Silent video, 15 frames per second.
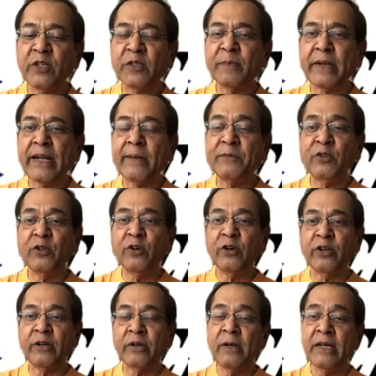is perhaps your
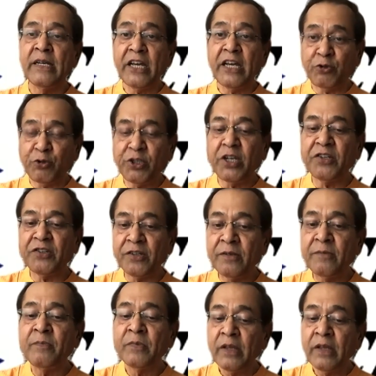education,